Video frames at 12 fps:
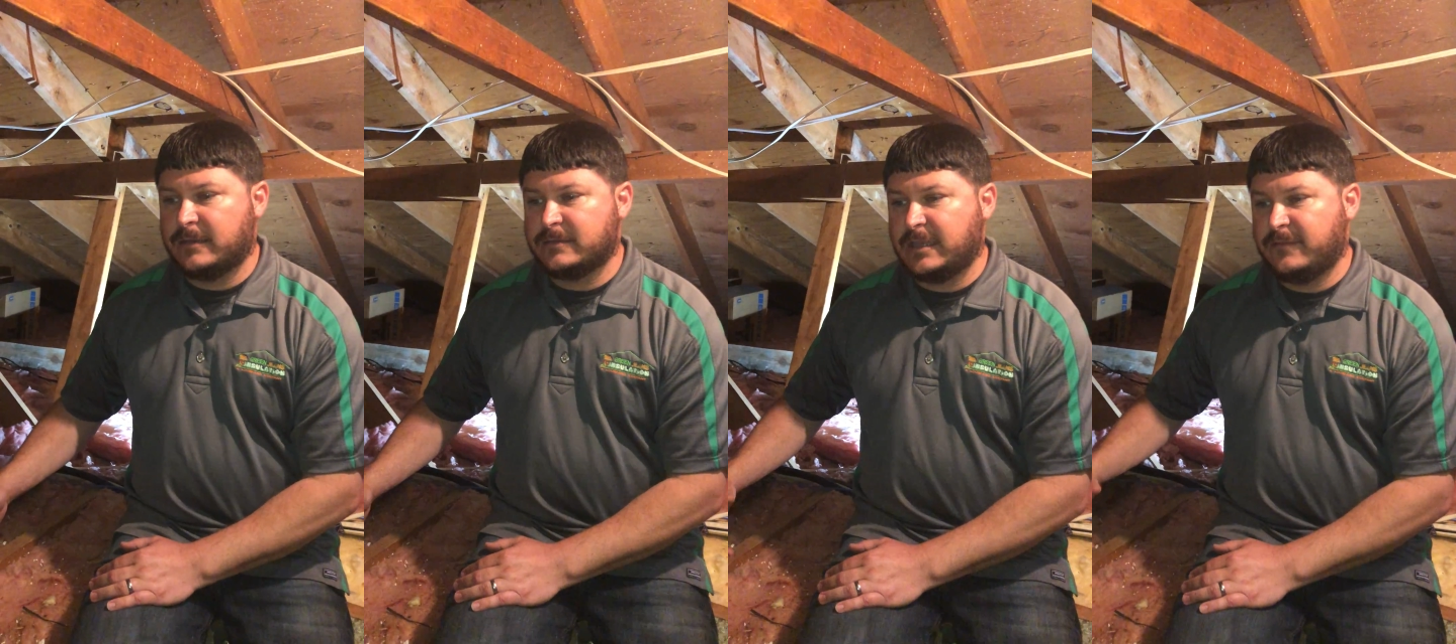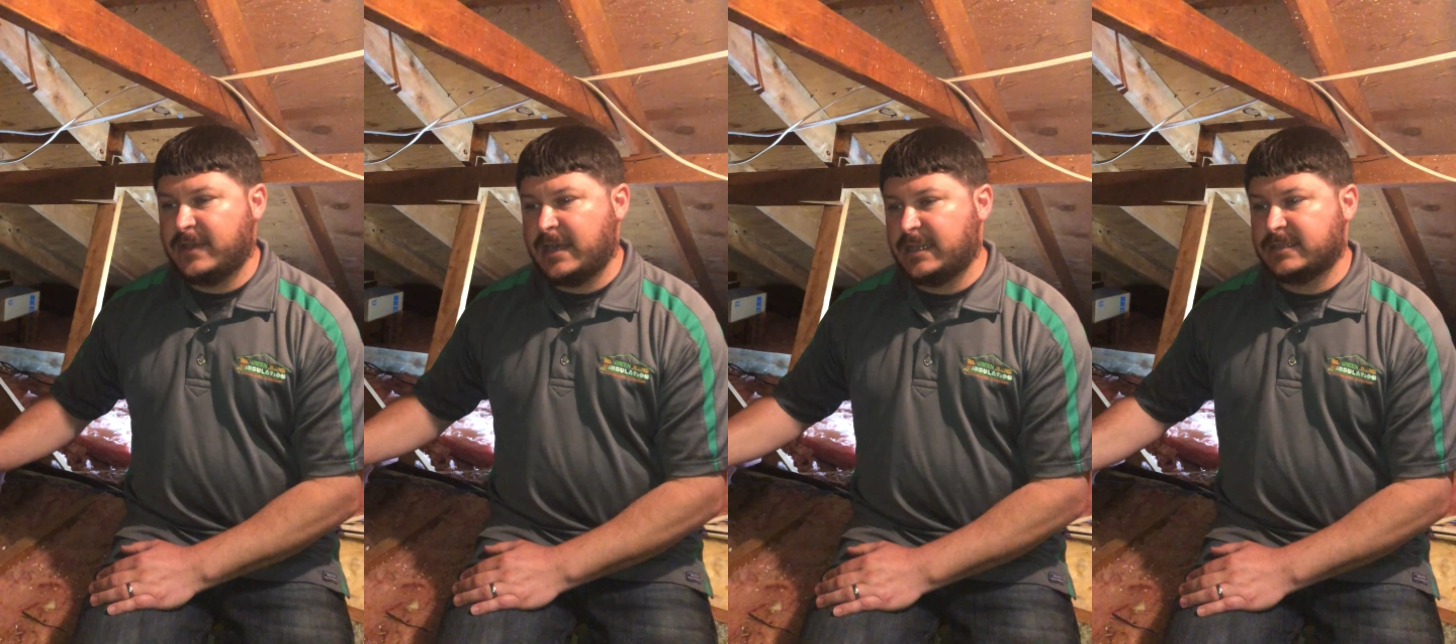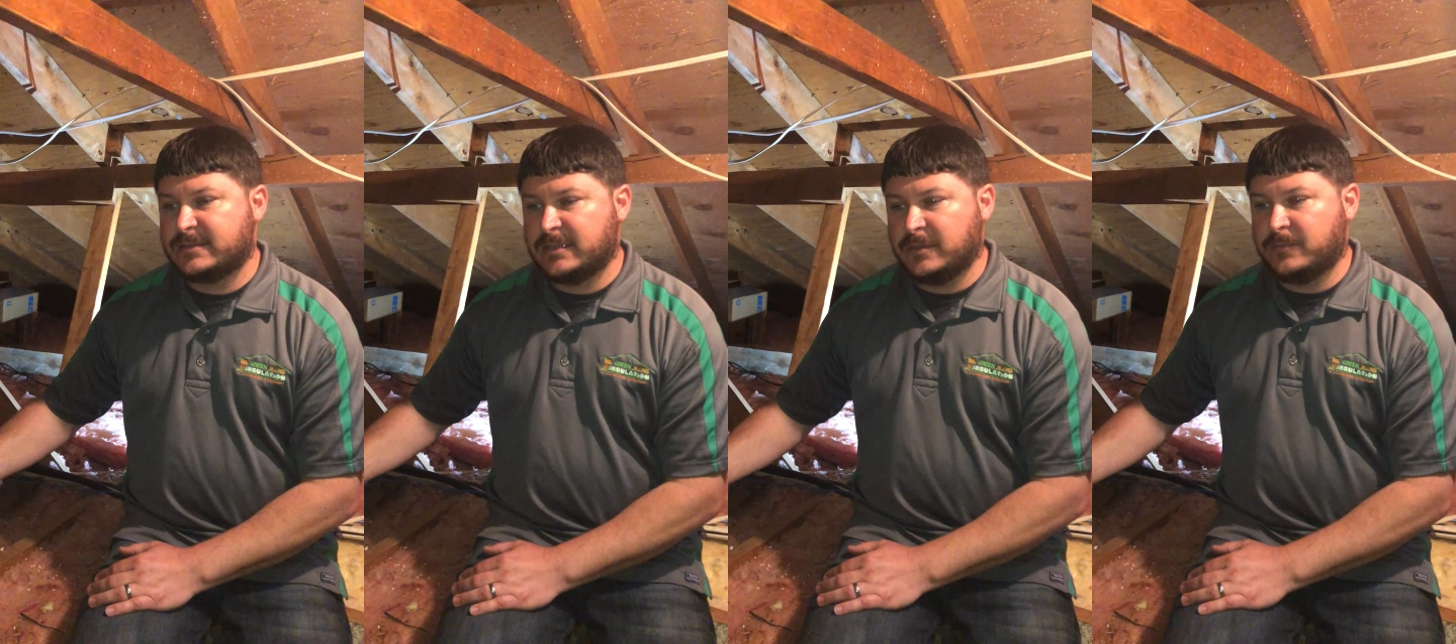they've added
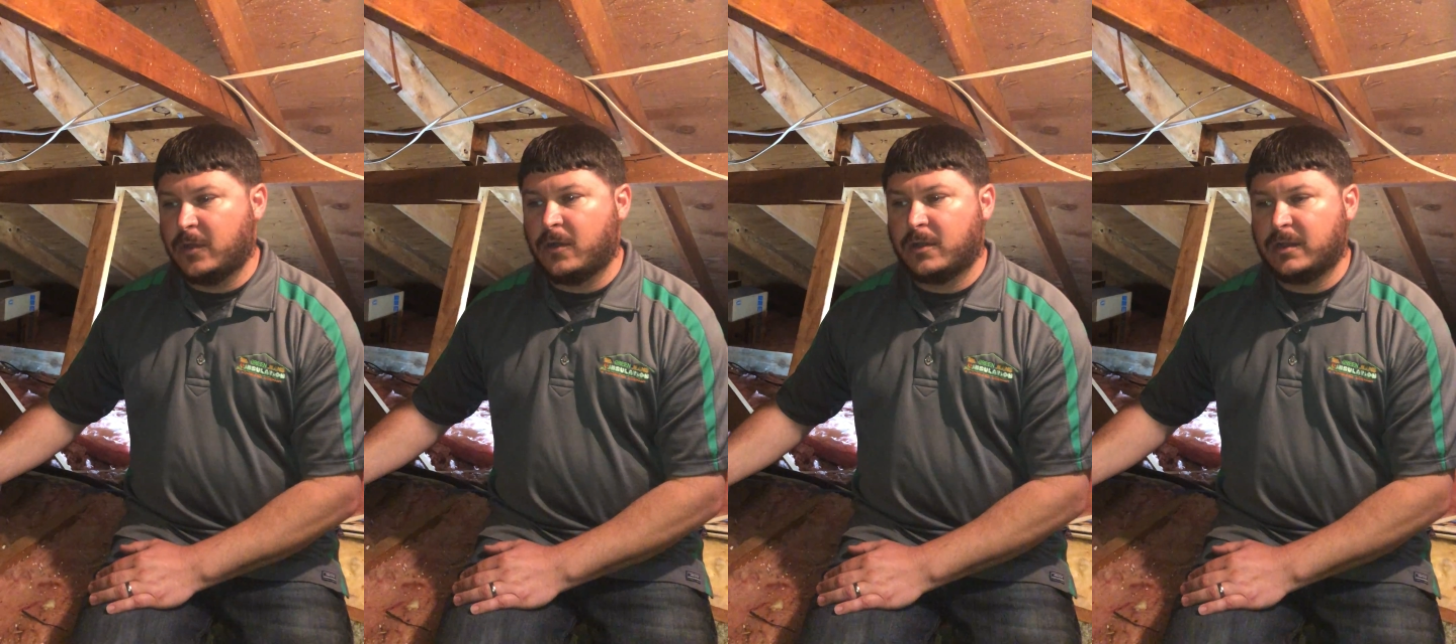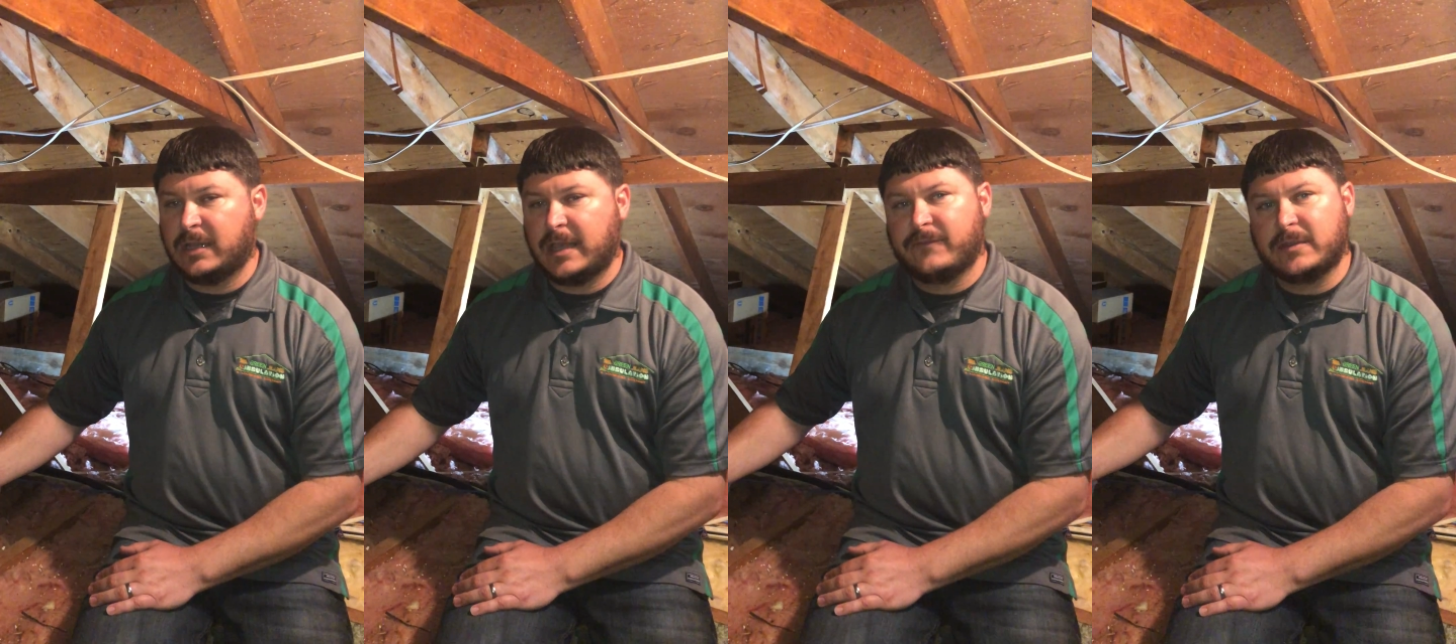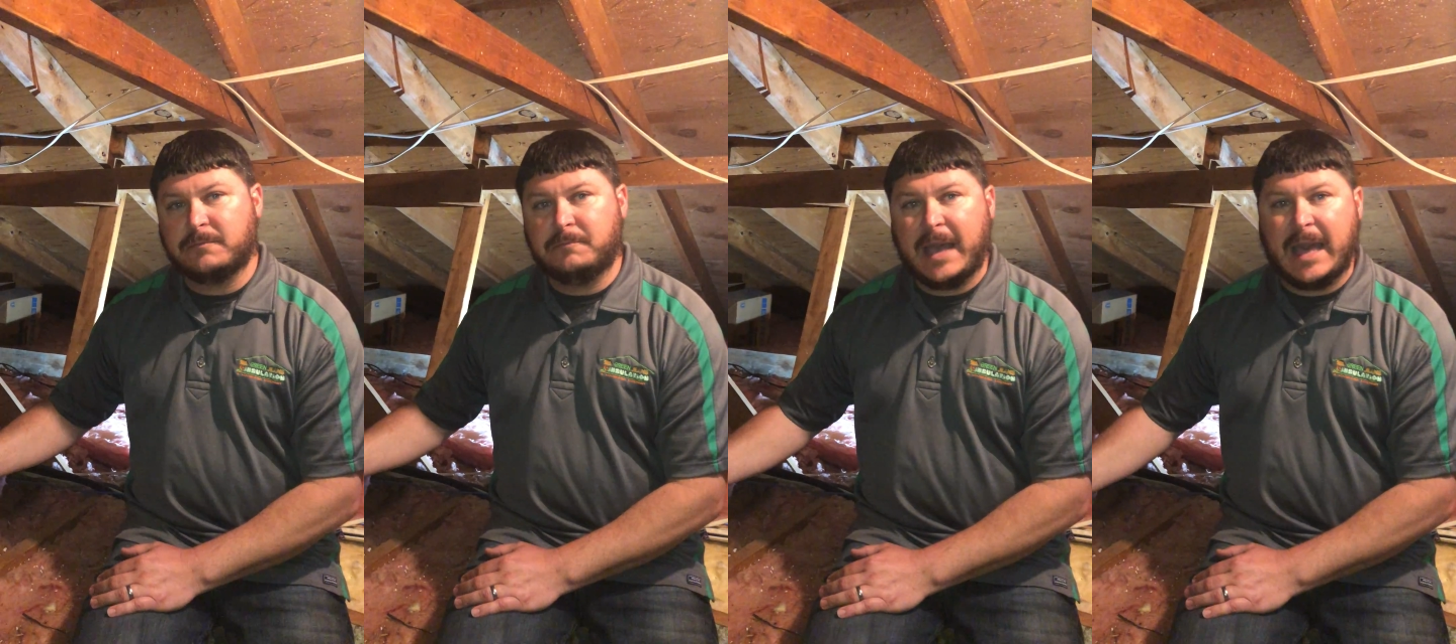some
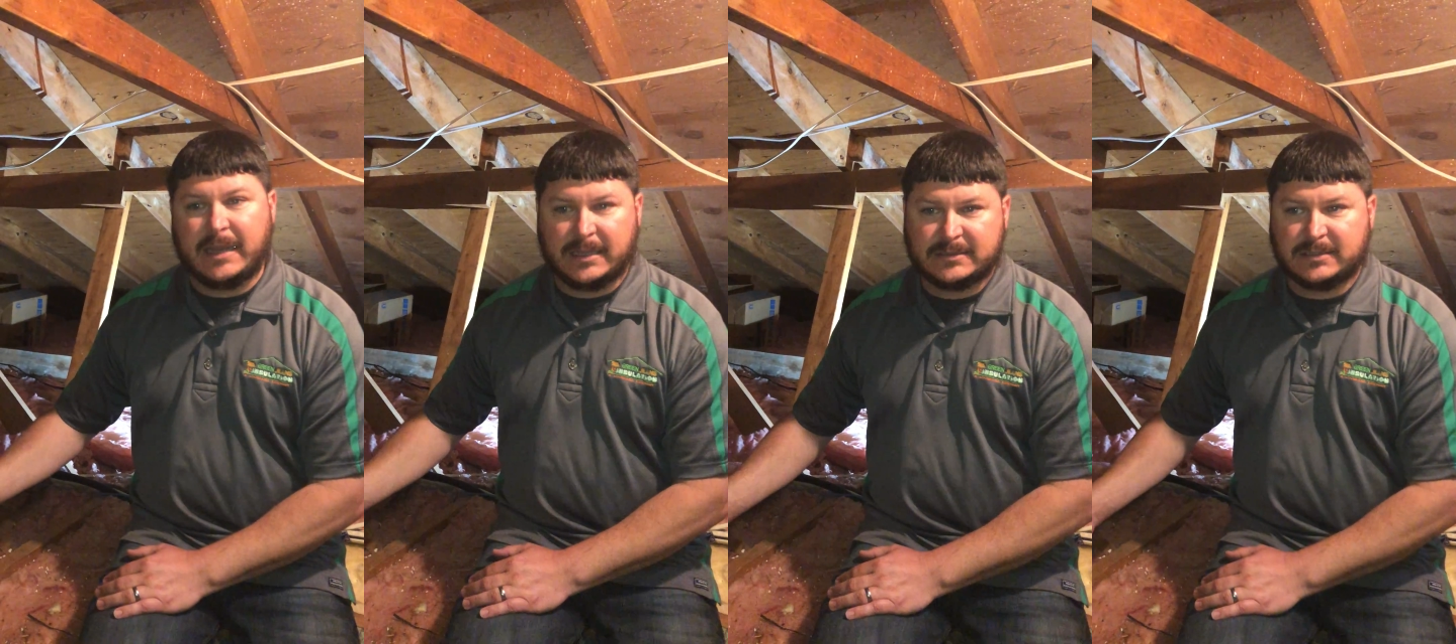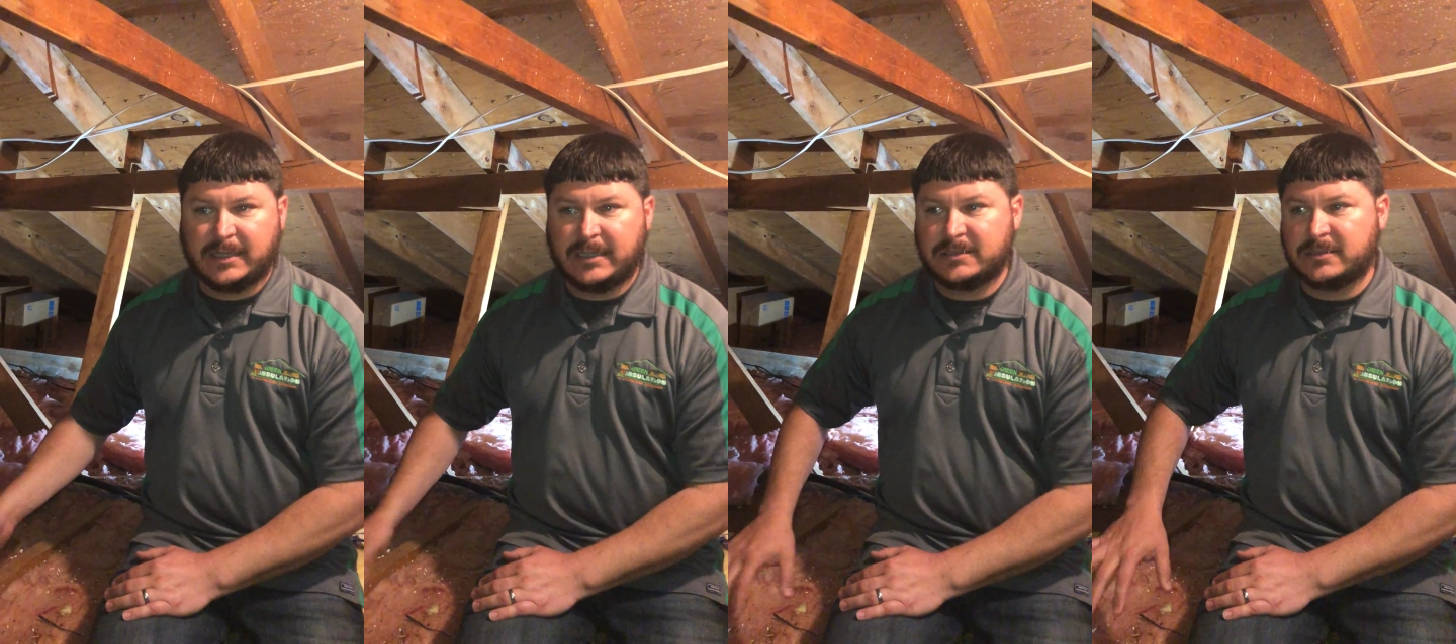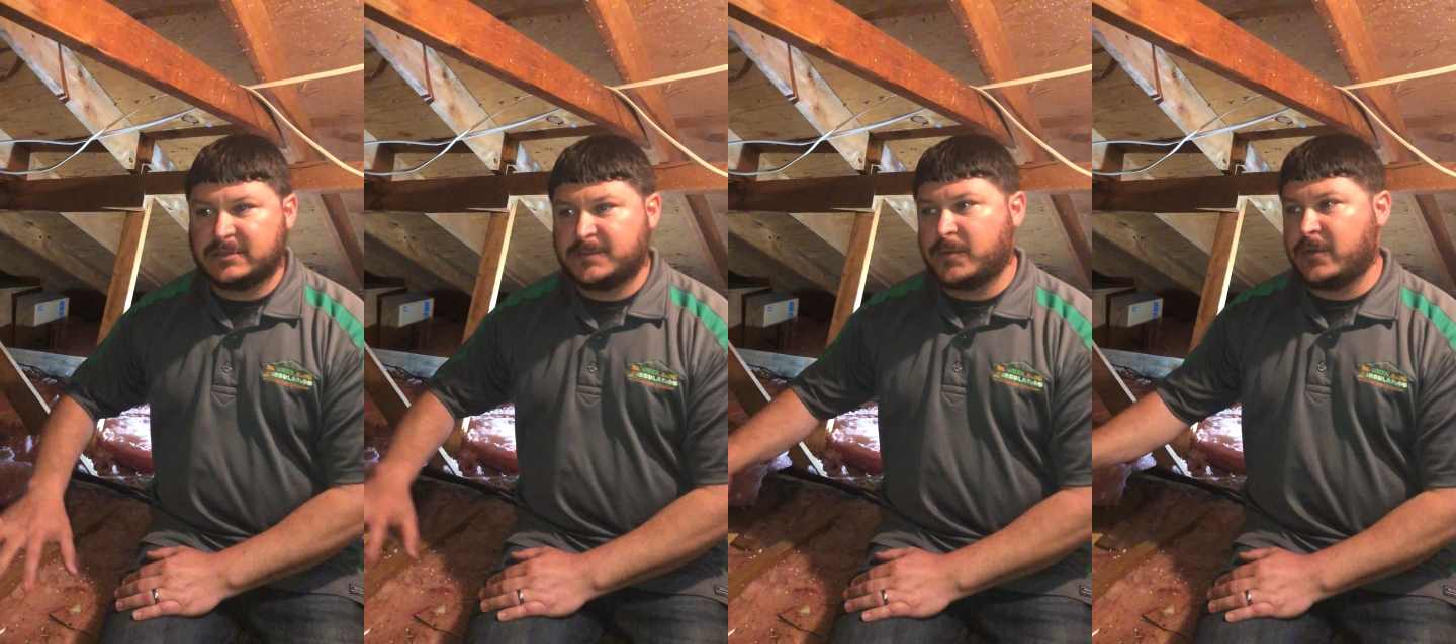R11 batt
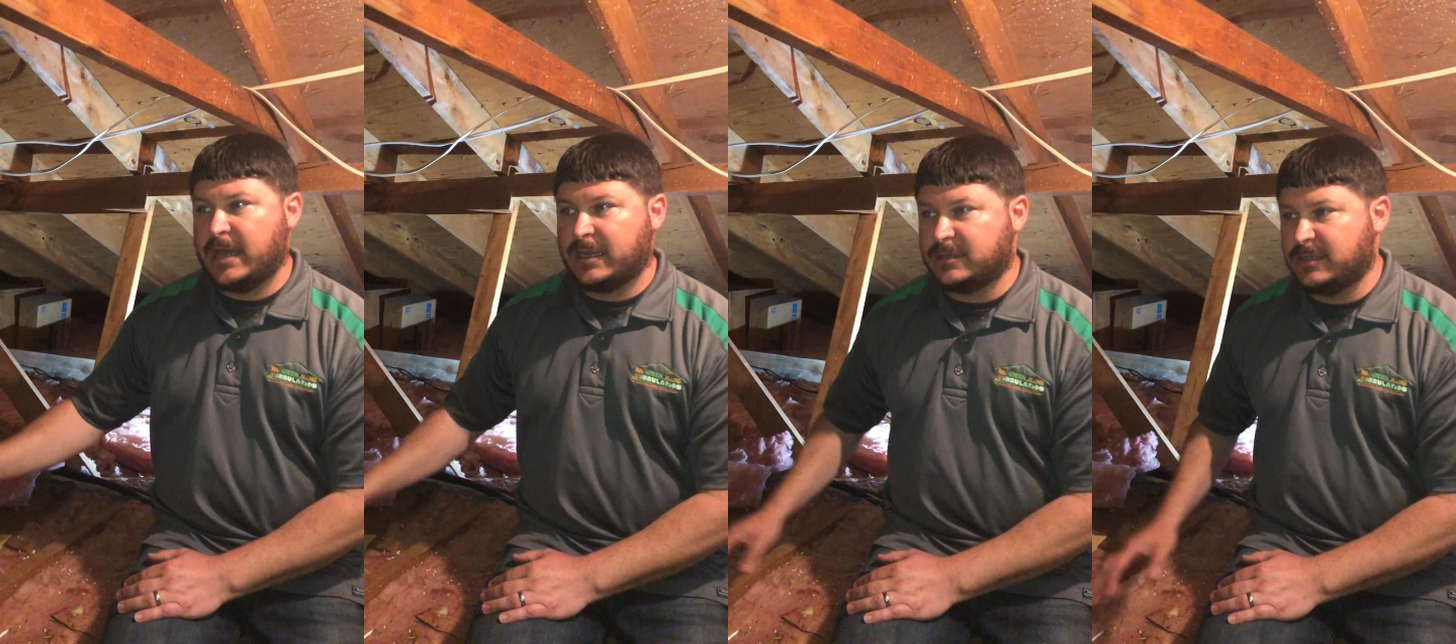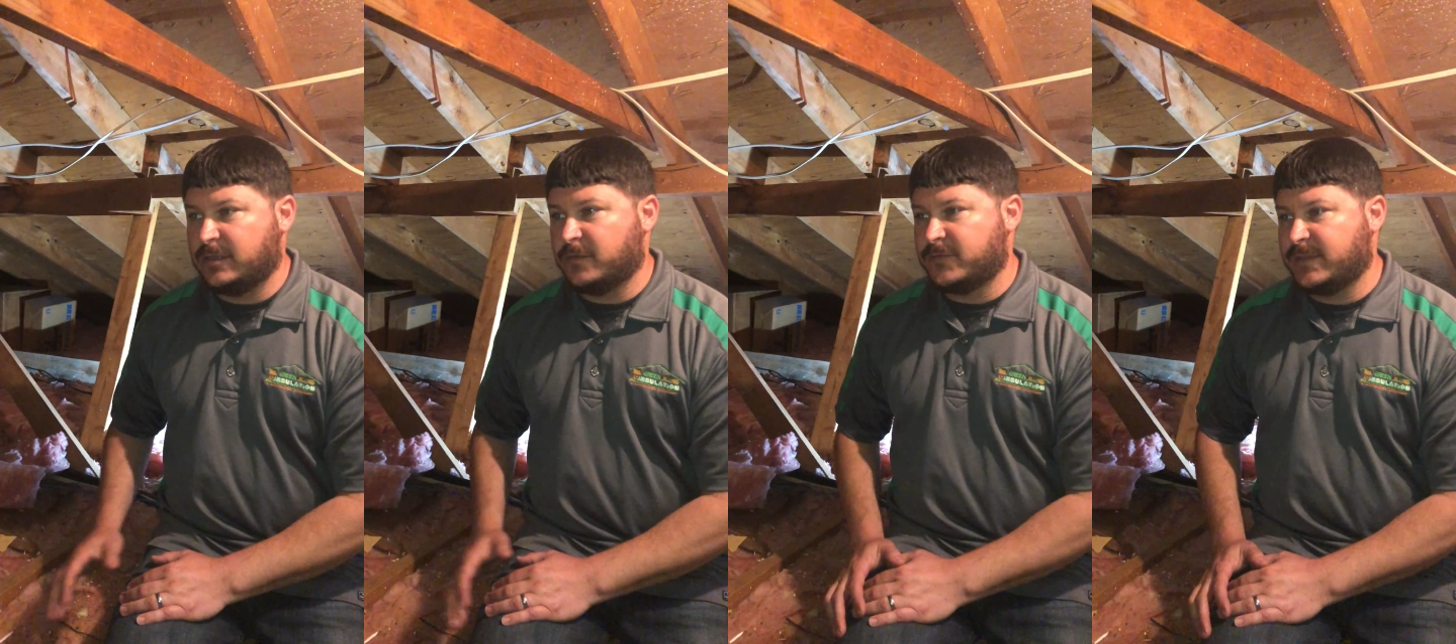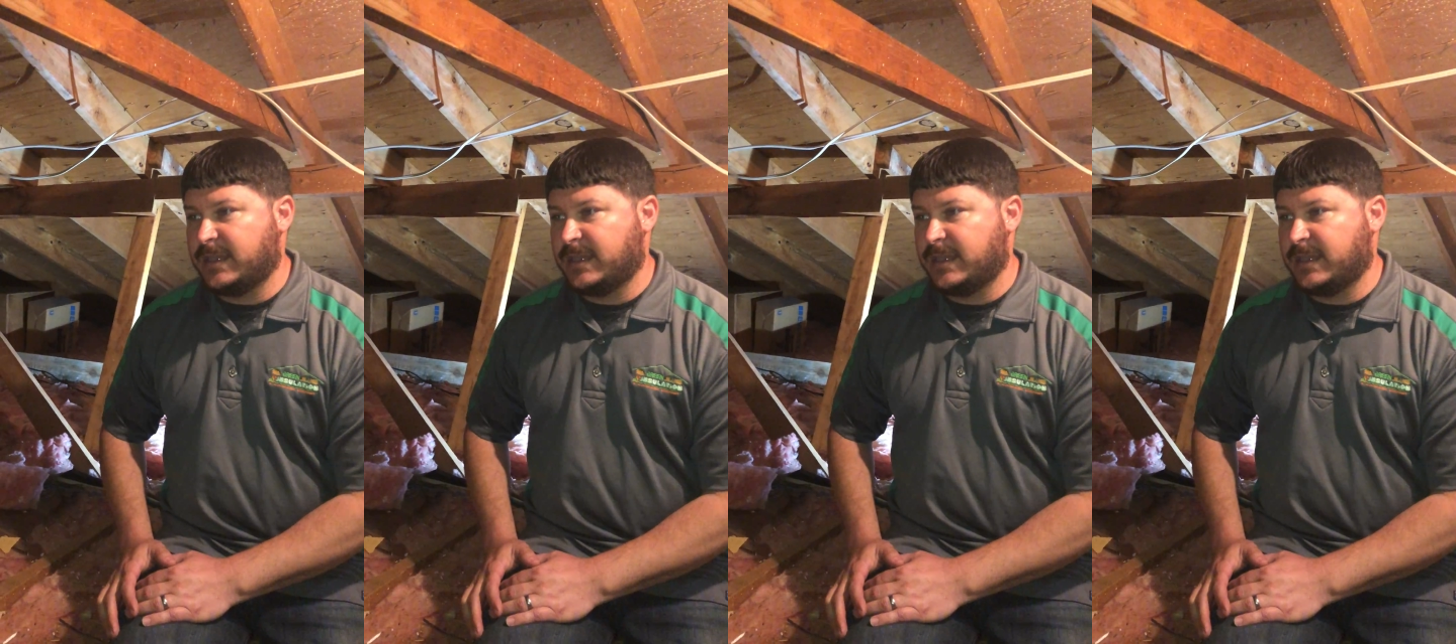insulation sporadically over